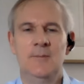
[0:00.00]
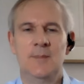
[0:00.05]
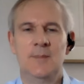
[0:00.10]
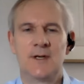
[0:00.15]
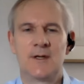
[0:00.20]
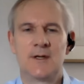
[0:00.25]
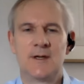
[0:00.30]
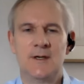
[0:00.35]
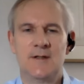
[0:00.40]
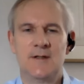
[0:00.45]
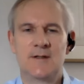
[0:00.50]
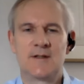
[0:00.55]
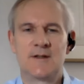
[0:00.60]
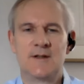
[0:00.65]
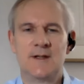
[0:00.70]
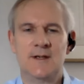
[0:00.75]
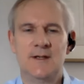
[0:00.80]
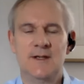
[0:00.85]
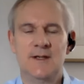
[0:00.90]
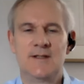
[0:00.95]
because
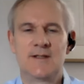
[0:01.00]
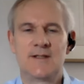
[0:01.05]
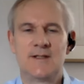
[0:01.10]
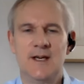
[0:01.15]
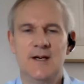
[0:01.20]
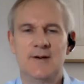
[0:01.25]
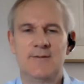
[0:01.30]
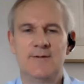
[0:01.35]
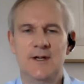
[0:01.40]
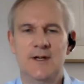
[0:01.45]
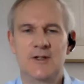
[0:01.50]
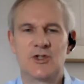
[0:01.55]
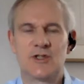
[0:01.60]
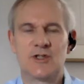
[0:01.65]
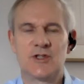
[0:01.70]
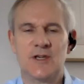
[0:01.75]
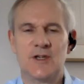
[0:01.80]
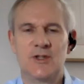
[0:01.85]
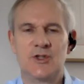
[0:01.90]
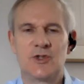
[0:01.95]
the ECF
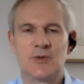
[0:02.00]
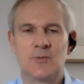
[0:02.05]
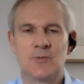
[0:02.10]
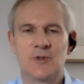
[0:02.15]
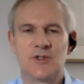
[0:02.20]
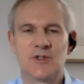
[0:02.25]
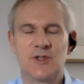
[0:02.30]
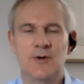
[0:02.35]
legislation was